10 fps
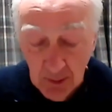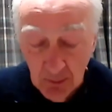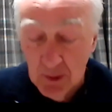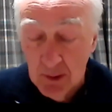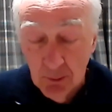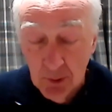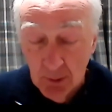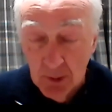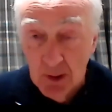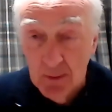in order to,
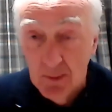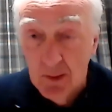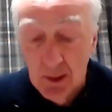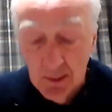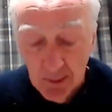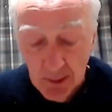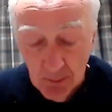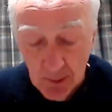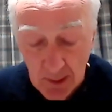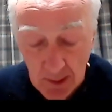to achieve the deliverance
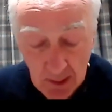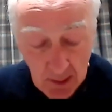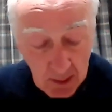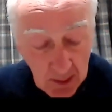that was needed.